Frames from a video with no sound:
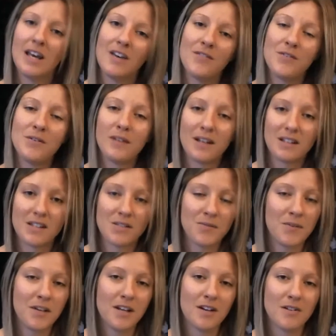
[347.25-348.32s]
if you like this
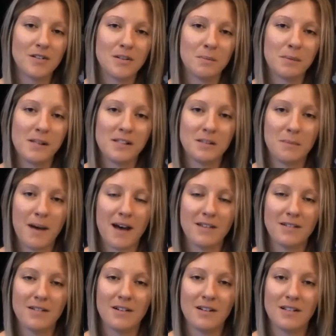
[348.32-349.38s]
video, to please
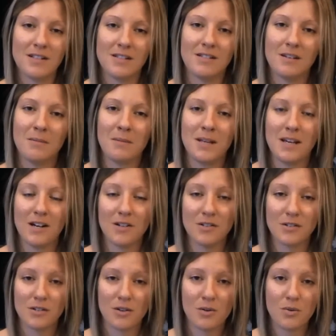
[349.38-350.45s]
pass it on to somebody
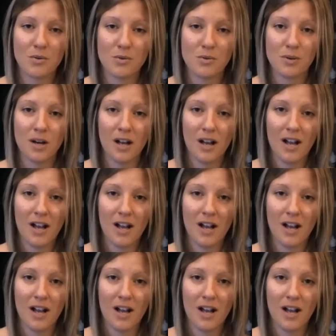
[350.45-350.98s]
else who